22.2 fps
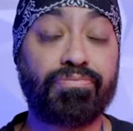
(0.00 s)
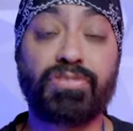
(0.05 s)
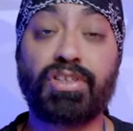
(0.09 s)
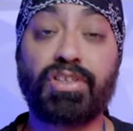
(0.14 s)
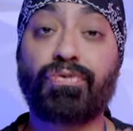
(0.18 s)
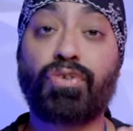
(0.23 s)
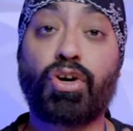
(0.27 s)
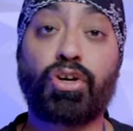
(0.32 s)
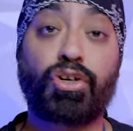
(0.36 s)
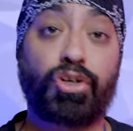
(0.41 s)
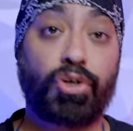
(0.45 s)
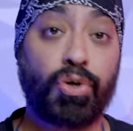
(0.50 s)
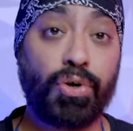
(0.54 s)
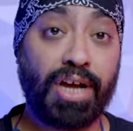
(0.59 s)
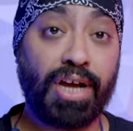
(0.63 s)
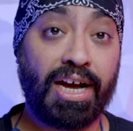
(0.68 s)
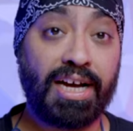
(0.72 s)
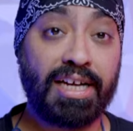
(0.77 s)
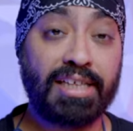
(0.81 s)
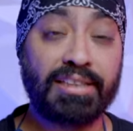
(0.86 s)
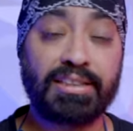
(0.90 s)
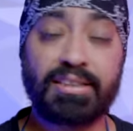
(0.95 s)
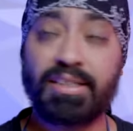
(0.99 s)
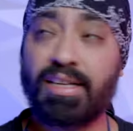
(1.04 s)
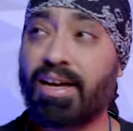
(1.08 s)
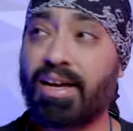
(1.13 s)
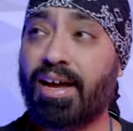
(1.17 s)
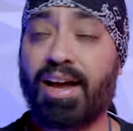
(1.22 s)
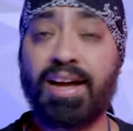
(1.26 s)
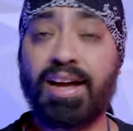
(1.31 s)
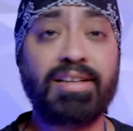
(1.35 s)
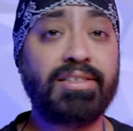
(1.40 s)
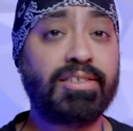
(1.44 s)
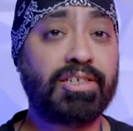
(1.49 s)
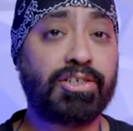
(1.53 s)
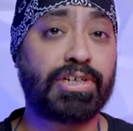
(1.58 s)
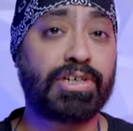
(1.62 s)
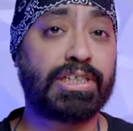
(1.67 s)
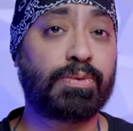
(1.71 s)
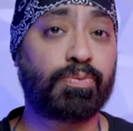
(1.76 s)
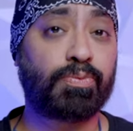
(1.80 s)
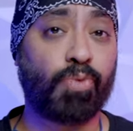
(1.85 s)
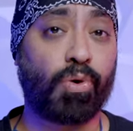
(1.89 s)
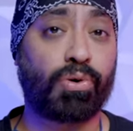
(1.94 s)
They've got good highs and
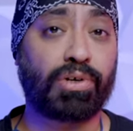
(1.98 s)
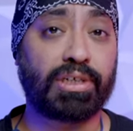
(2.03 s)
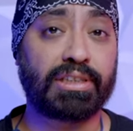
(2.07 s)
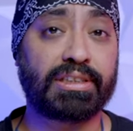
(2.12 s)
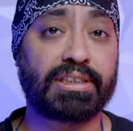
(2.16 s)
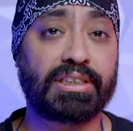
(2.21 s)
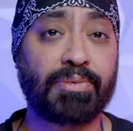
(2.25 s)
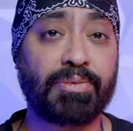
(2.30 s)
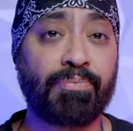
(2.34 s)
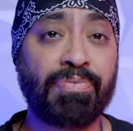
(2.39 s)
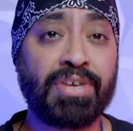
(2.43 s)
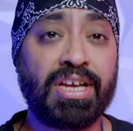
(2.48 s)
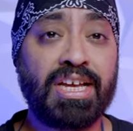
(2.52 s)
crisp vocals.